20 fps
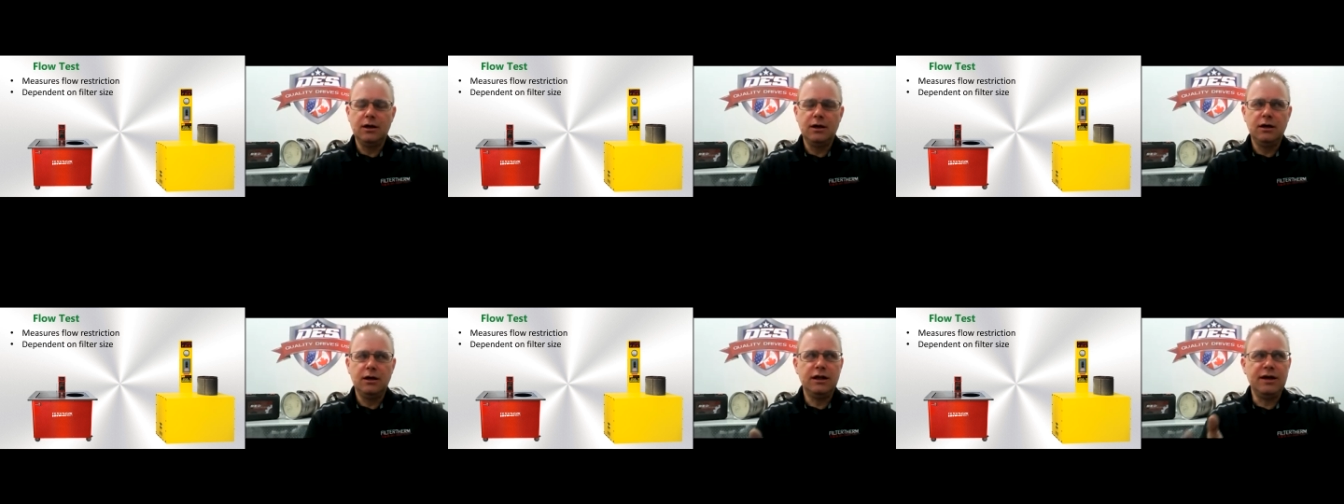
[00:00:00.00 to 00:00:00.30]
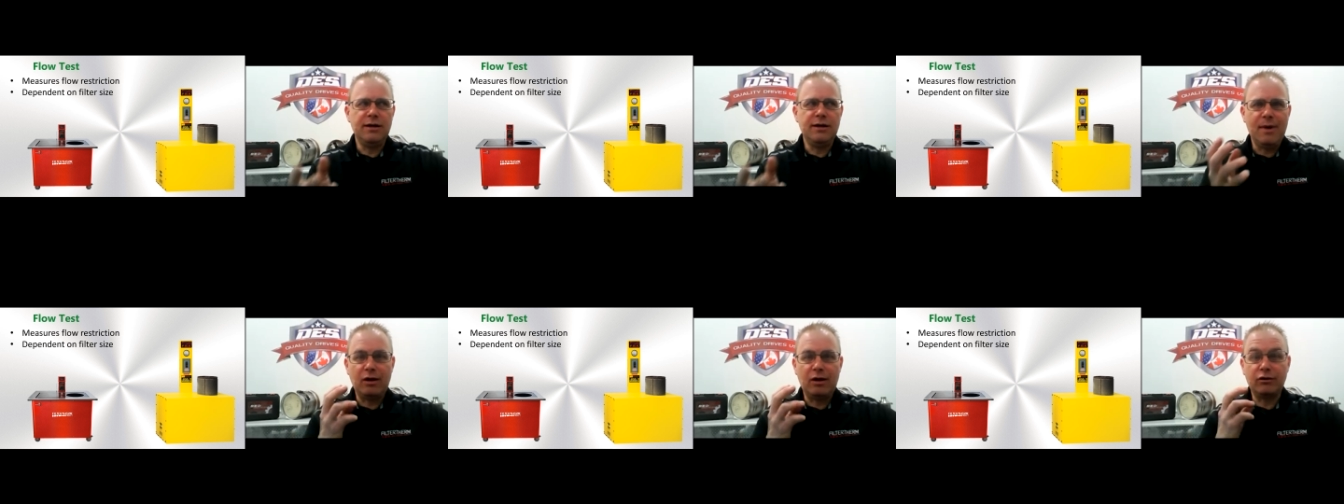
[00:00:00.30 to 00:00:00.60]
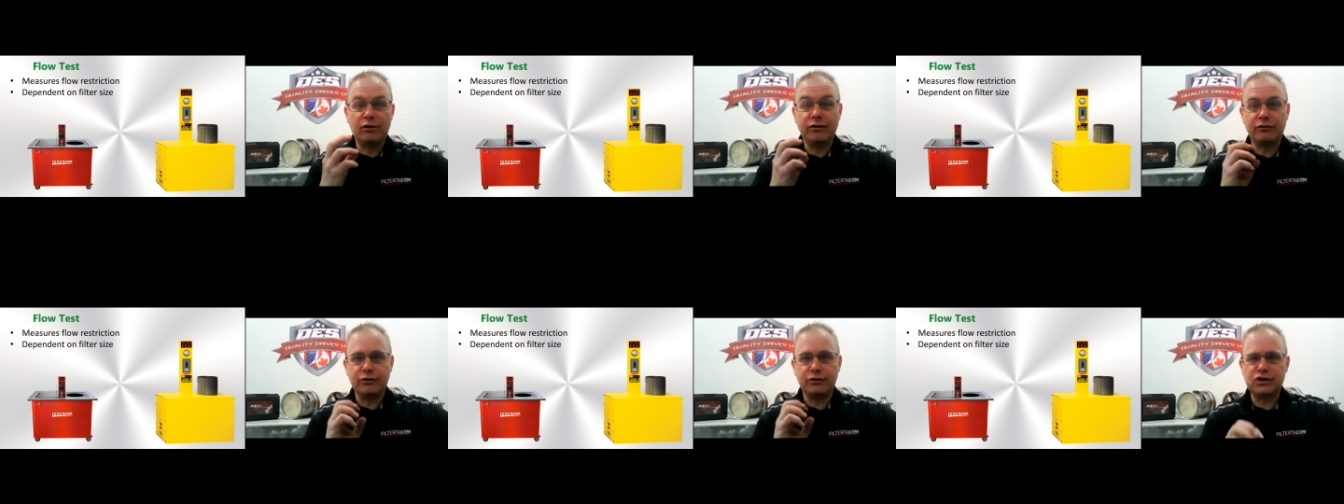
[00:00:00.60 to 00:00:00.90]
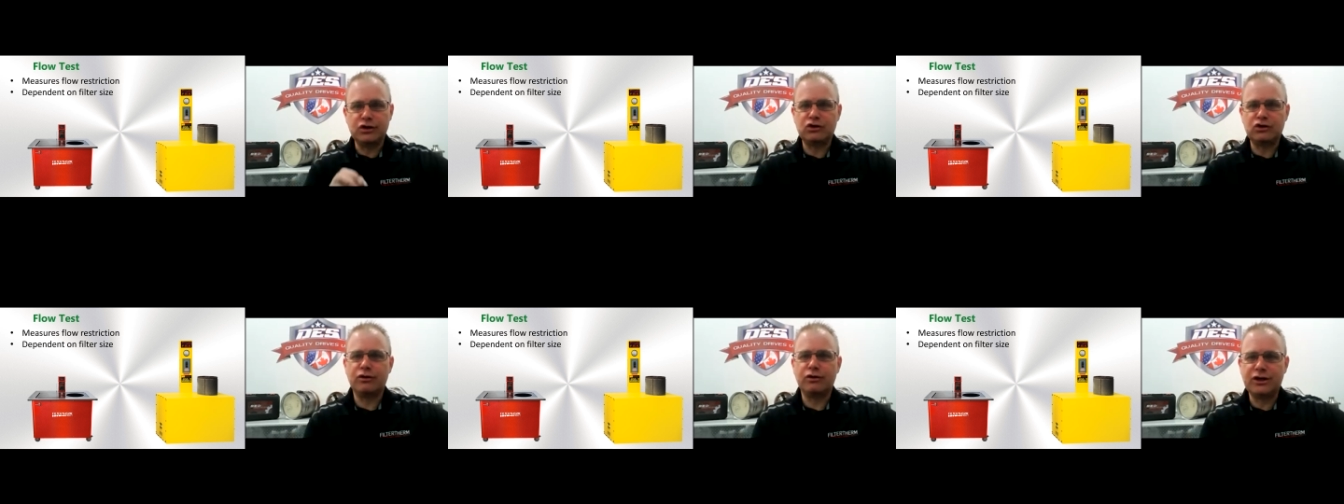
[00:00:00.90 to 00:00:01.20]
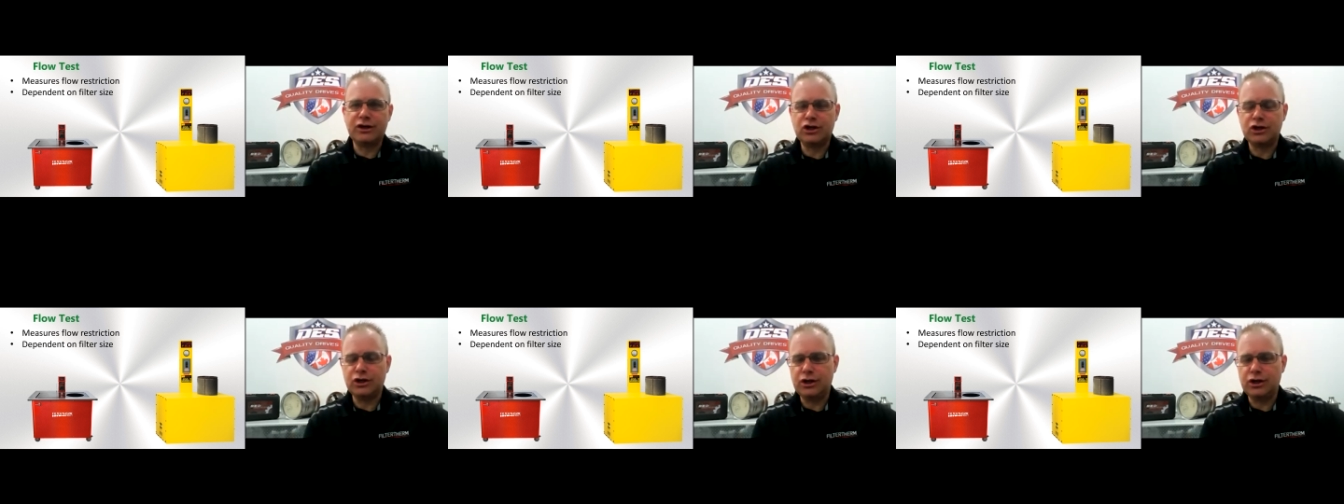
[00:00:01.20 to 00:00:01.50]
the amount of
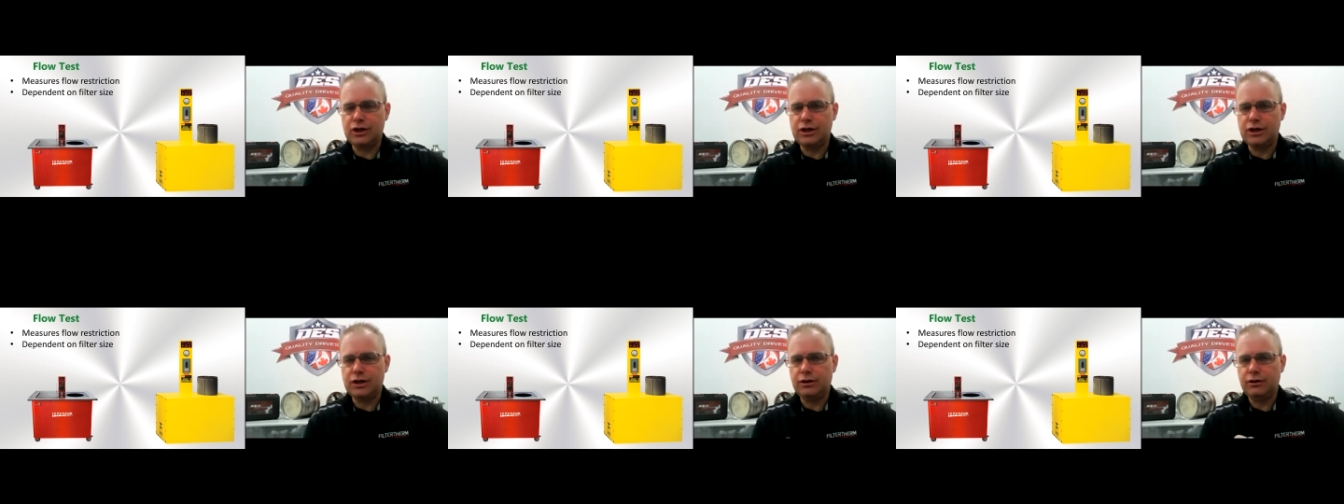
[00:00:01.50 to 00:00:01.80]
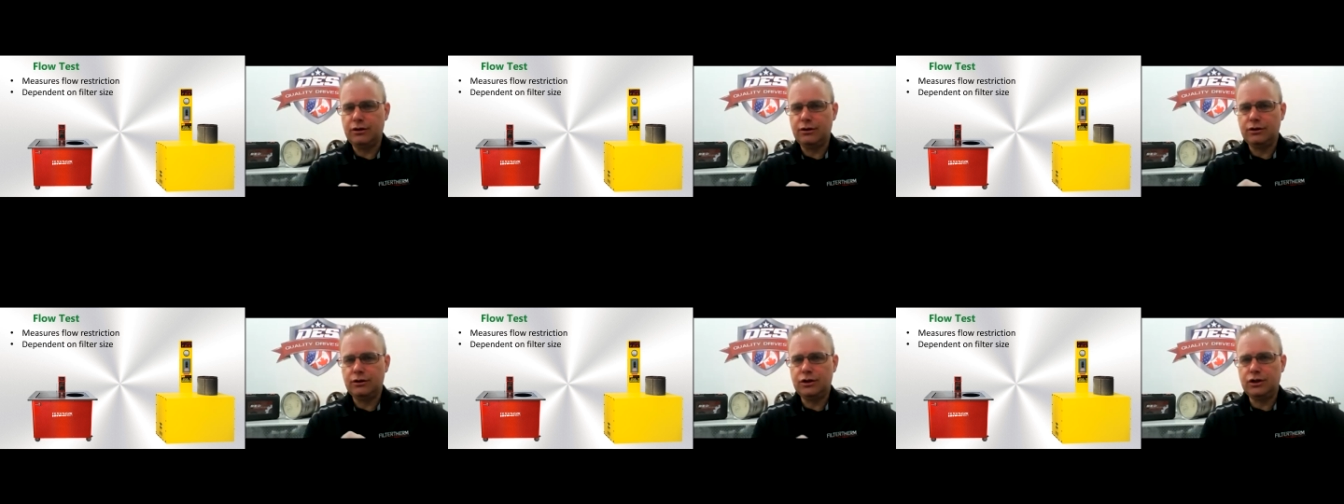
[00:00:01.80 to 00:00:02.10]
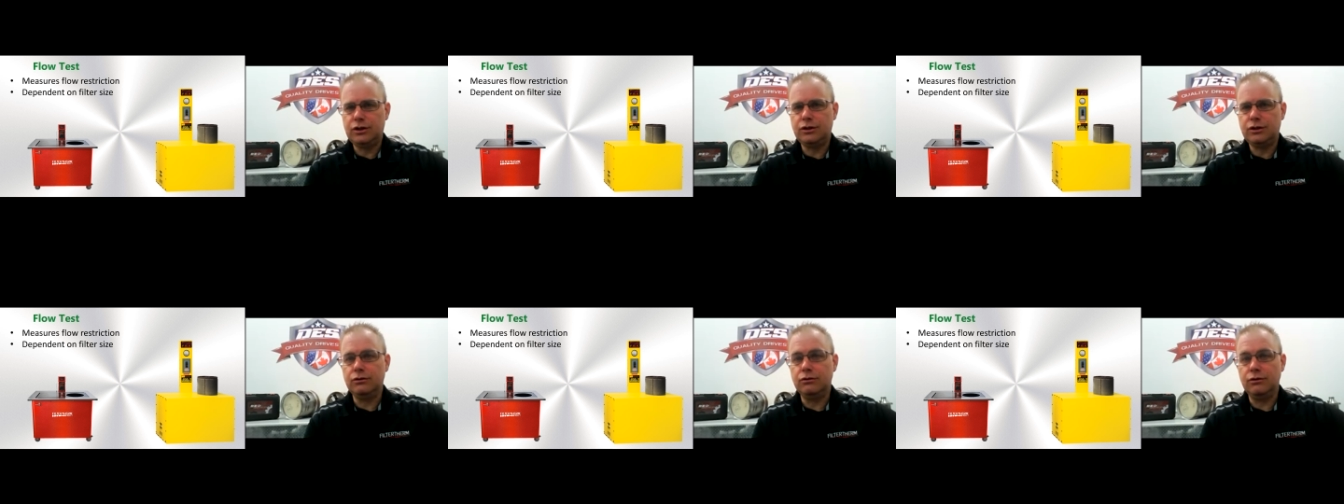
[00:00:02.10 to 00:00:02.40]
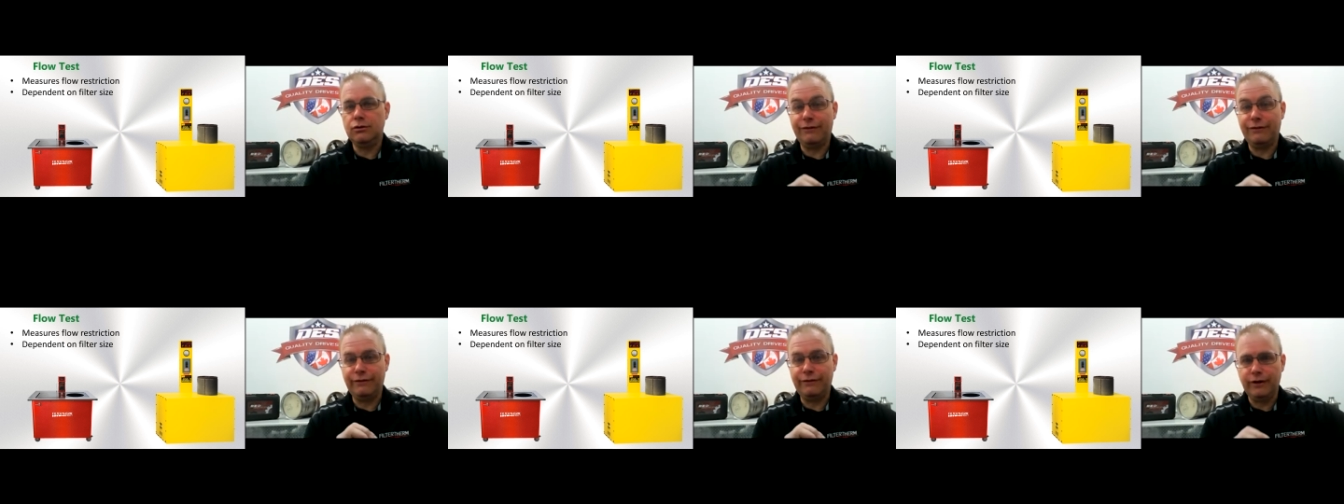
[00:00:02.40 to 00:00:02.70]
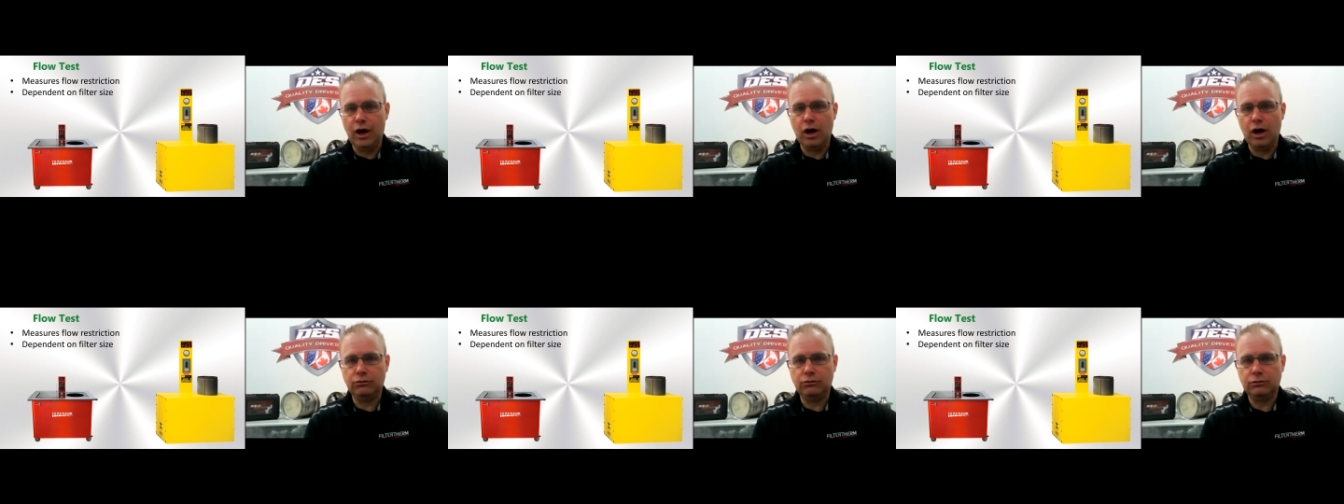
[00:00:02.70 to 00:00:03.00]
restriction to the flow.